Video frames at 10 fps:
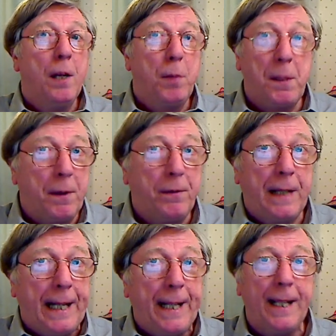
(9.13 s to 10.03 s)
but I'm
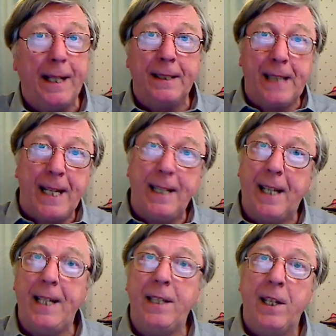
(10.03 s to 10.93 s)
afraid a day
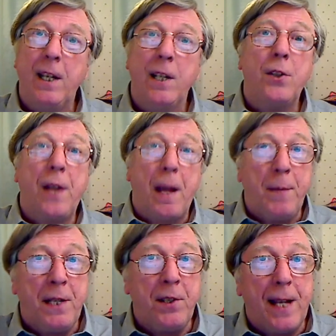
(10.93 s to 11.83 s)
late, so
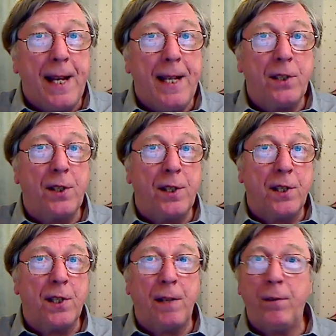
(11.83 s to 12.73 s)
that means it's the
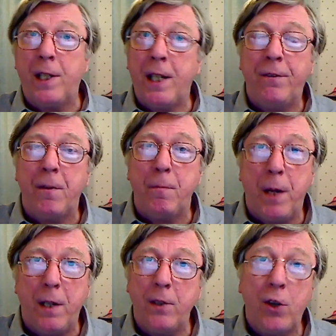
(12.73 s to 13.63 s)
17th of
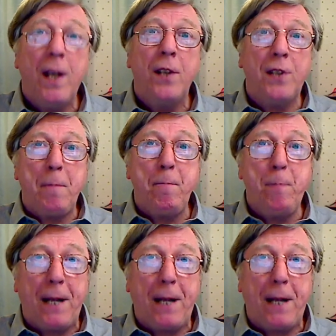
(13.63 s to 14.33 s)
March, St.